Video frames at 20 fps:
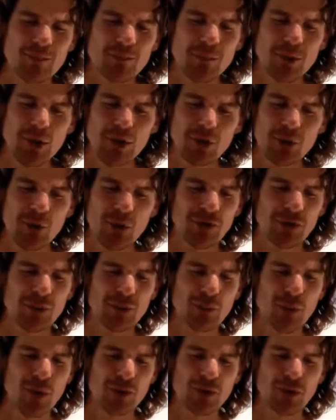Because
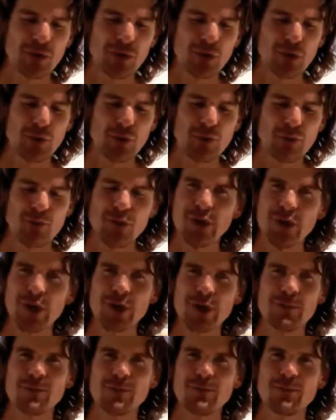what's the good of, you
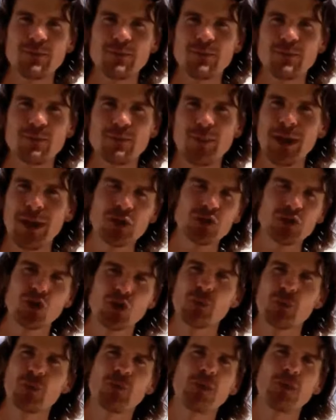know, being
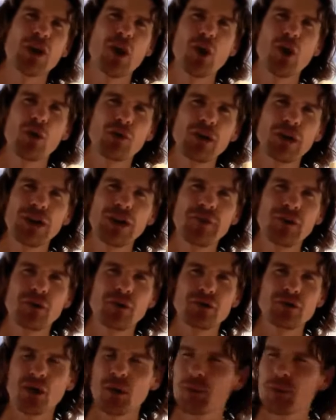super fit and healthy, living
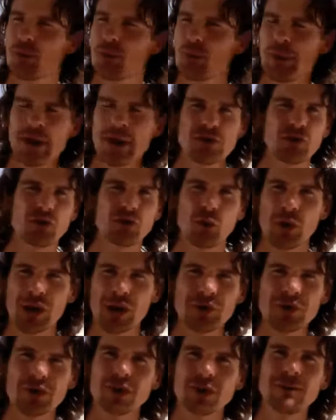on tropical beaches,
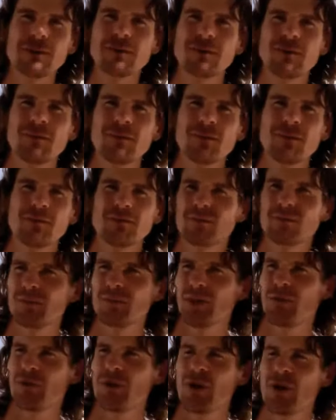whatever,
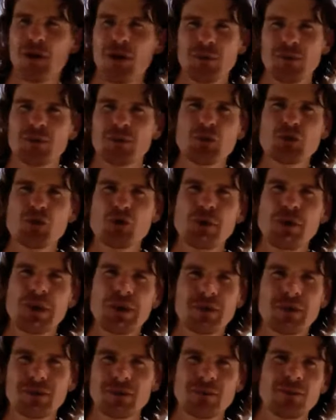if you're not
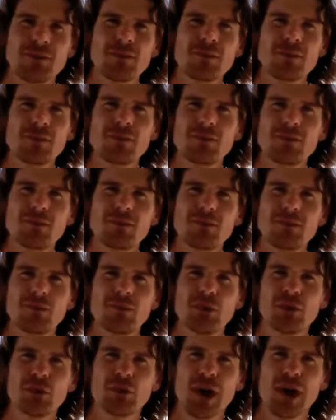contributing
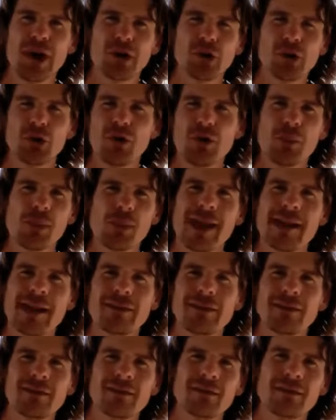to the greater good of the planet?
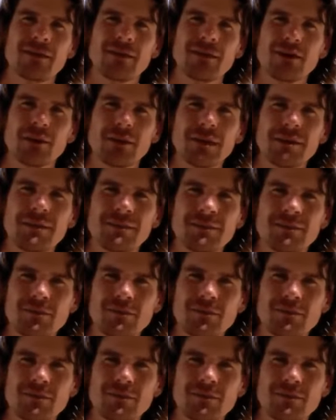You know what I mean?